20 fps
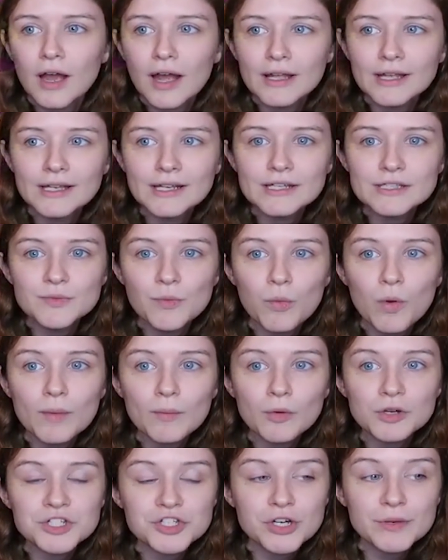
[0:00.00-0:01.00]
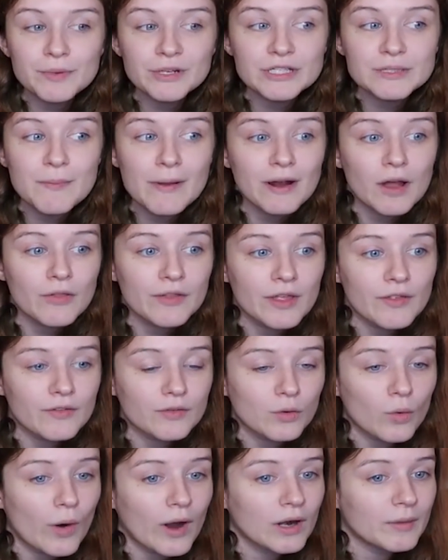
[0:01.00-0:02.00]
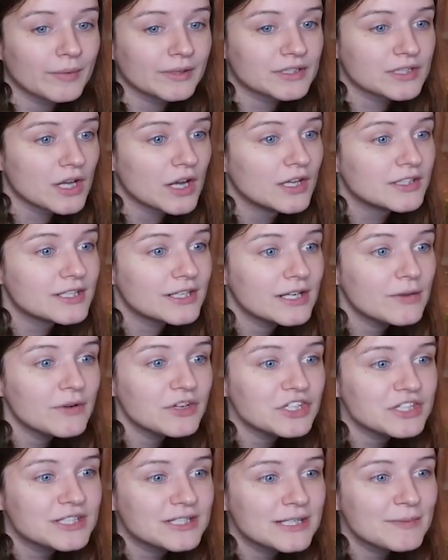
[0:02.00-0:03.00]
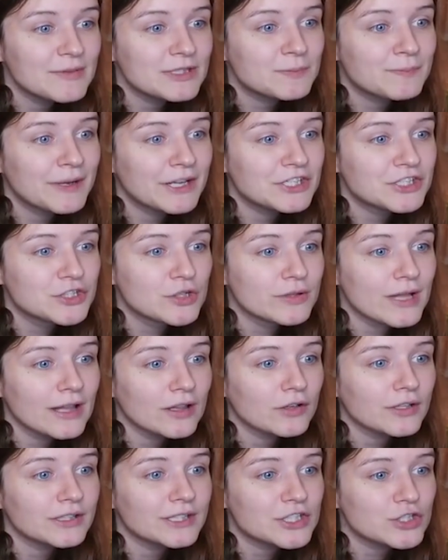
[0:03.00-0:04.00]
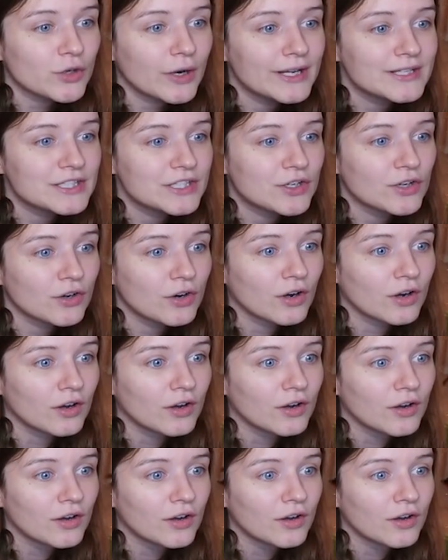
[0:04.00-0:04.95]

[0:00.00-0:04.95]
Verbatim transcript: He needs one more stream, but he's met all the other requirements. Did anyone just see Miss Peach do that? Look at this crazy girl.